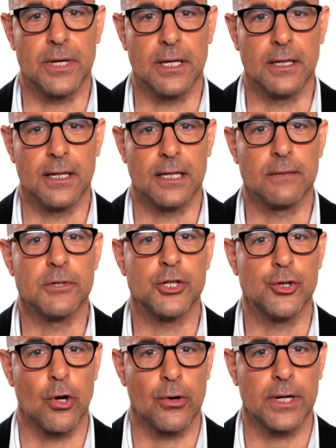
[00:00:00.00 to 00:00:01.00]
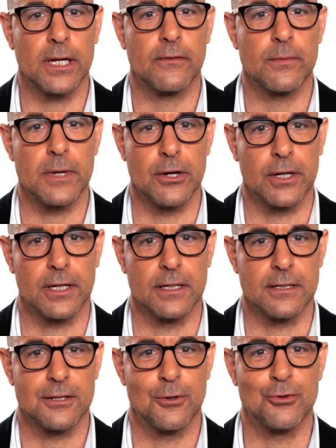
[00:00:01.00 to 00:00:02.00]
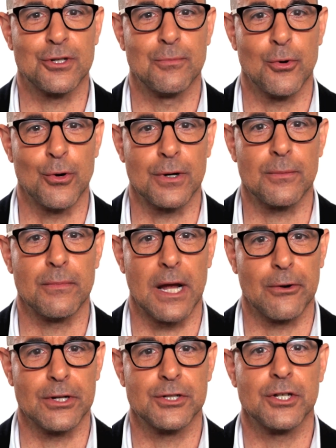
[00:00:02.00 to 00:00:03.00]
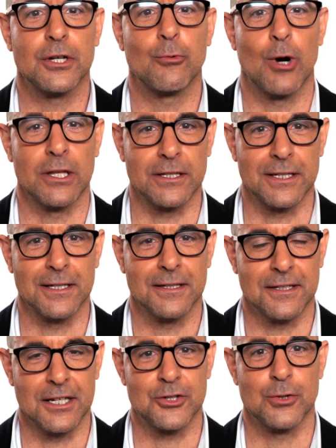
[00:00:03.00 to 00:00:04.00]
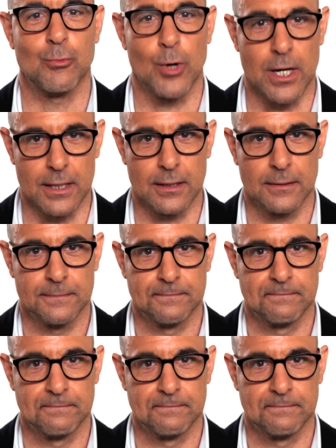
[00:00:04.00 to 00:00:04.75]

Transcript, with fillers: me and the majority of Americans who support marriage equality nationwide.